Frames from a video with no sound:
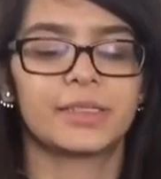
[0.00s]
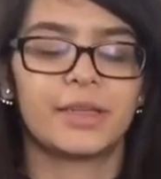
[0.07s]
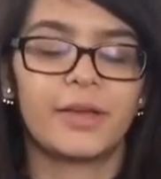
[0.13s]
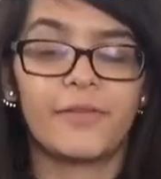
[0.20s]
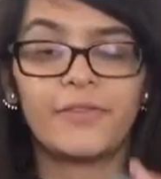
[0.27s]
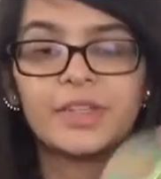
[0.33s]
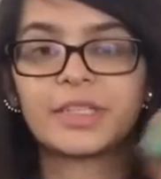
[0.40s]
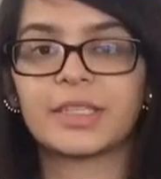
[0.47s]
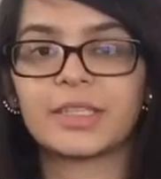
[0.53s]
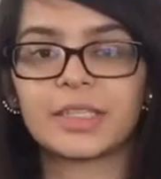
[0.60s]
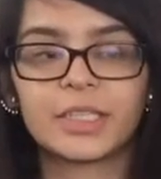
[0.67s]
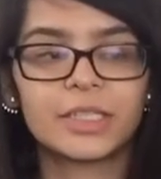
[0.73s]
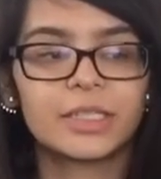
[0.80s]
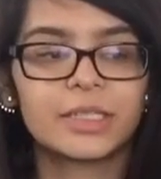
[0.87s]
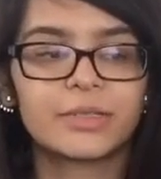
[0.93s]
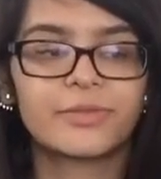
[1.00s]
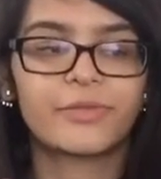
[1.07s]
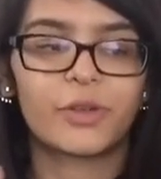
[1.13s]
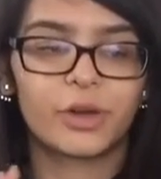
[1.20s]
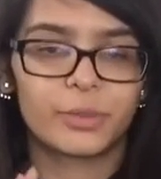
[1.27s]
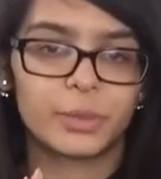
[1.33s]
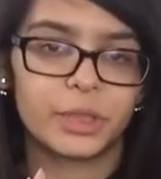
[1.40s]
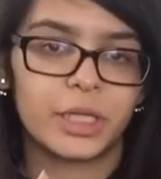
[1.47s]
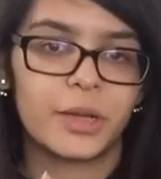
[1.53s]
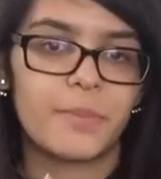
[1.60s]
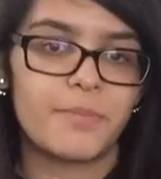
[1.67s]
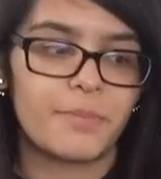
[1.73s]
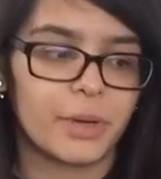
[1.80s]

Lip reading: the Physicians Formula